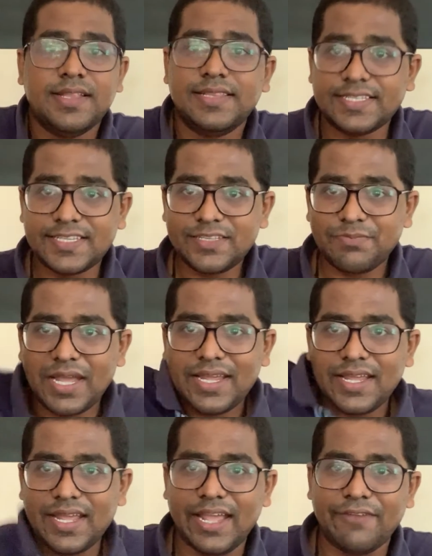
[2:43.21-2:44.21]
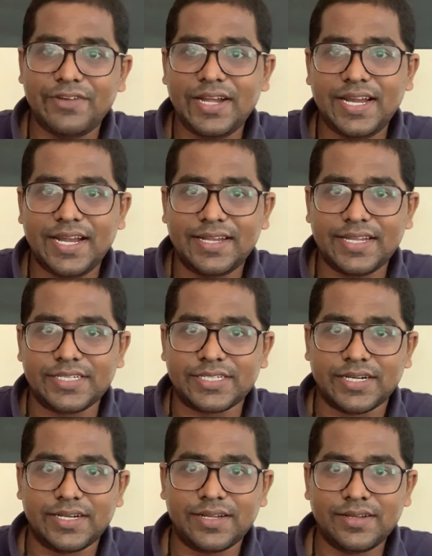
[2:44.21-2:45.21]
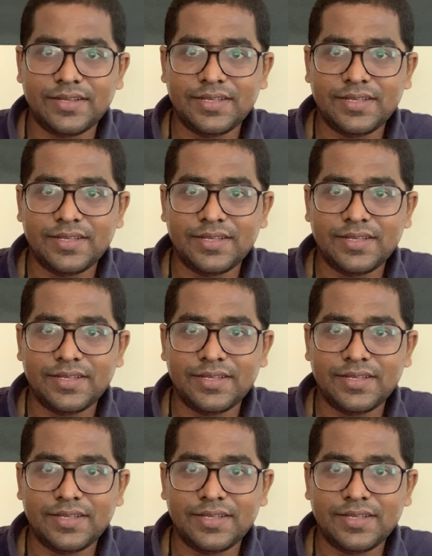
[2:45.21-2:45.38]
This is my everyday t-shirt.